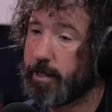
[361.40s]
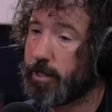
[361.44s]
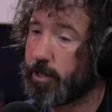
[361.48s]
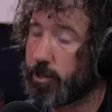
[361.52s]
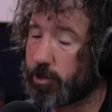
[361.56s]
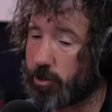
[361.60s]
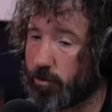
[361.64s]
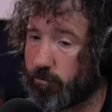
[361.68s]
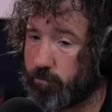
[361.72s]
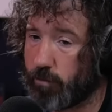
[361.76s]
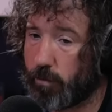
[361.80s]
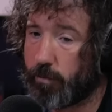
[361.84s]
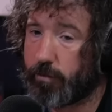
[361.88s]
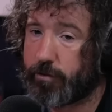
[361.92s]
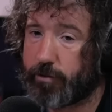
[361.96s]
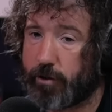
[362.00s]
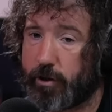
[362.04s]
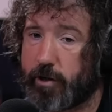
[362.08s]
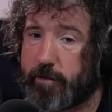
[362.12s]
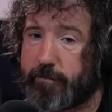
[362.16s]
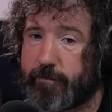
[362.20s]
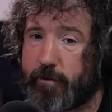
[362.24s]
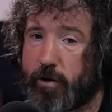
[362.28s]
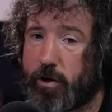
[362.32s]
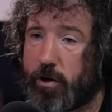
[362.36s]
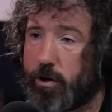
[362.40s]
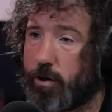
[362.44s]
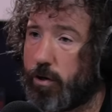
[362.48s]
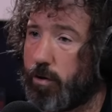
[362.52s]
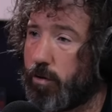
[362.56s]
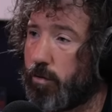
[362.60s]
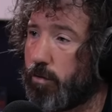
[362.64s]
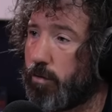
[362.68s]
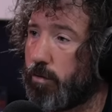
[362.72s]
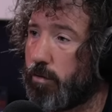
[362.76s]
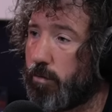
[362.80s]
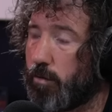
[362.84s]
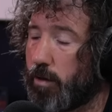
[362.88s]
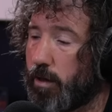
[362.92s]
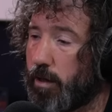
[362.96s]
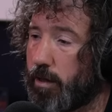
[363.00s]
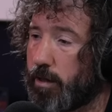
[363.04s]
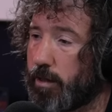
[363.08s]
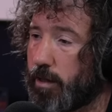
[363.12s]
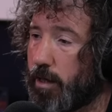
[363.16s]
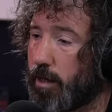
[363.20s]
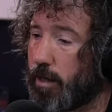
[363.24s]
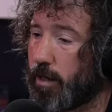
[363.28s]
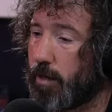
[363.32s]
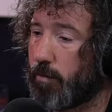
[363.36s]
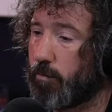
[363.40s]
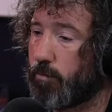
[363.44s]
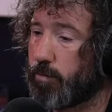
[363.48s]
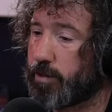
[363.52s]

So Rule 34 uh, uh,